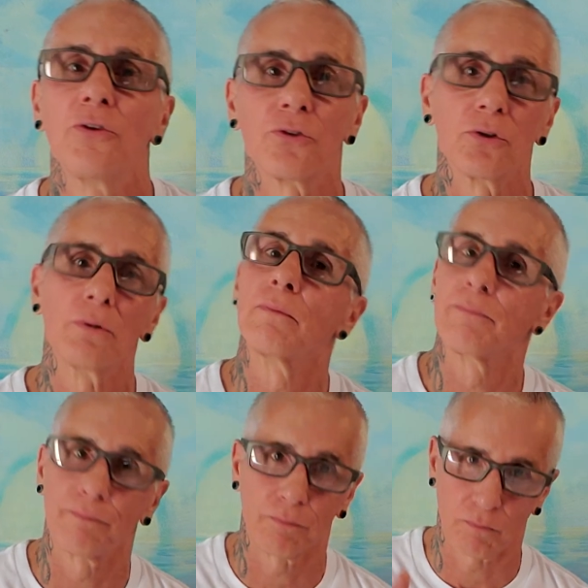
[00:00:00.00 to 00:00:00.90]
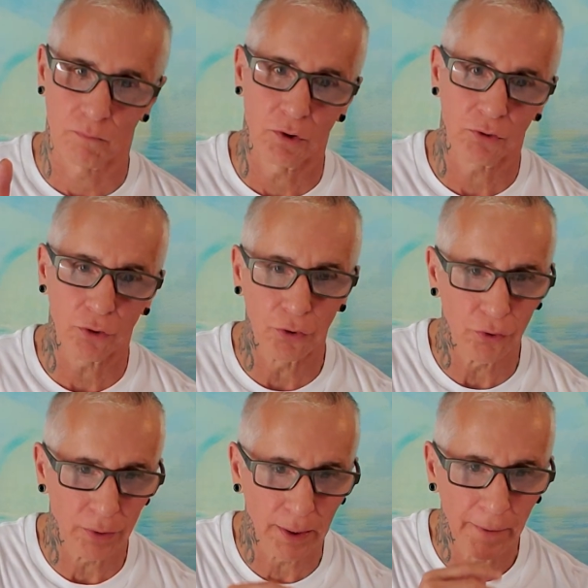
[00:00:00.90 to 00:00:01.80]
So just so you
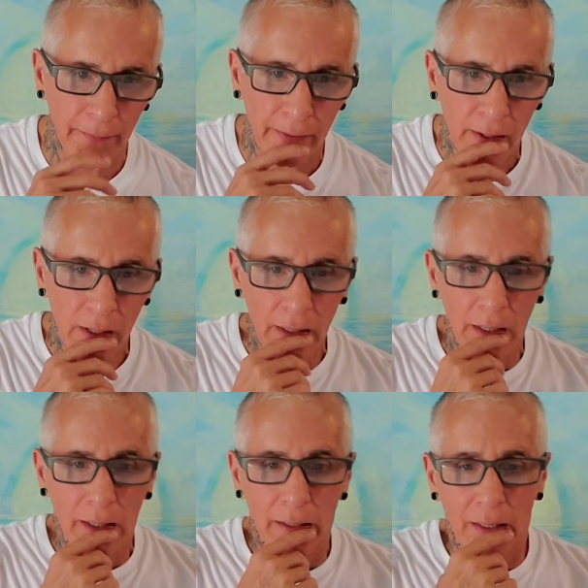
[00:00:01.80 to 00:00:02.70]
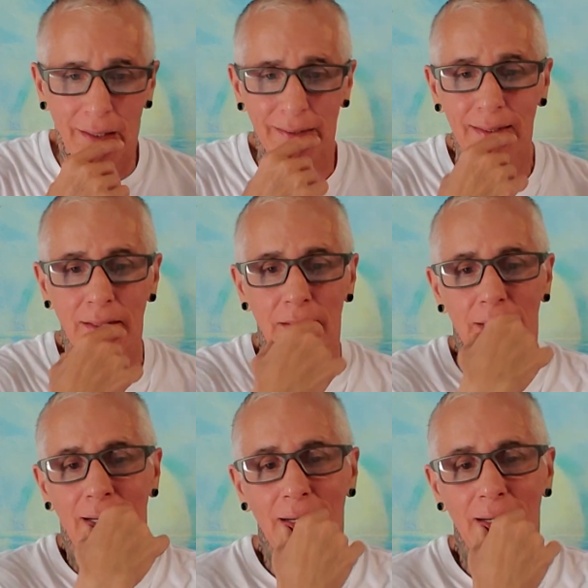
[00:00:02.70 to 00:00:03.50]
know that. Now,